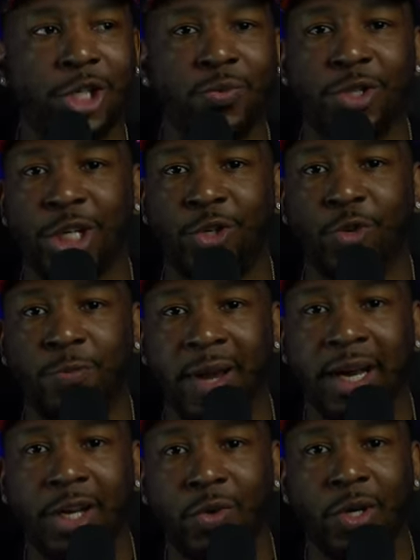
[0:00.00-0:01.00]
and she was
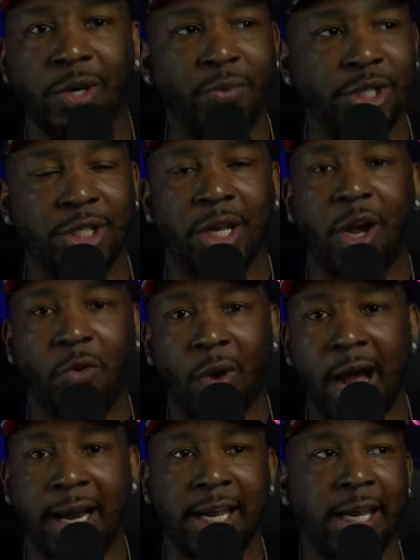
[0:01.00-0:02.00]
disrespecting you and it was just
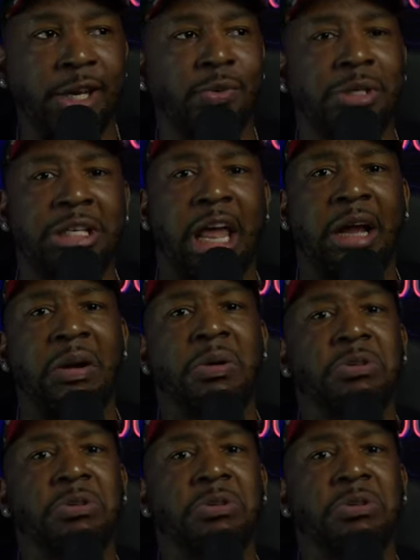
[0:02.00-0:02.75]
all rocky and you was just like,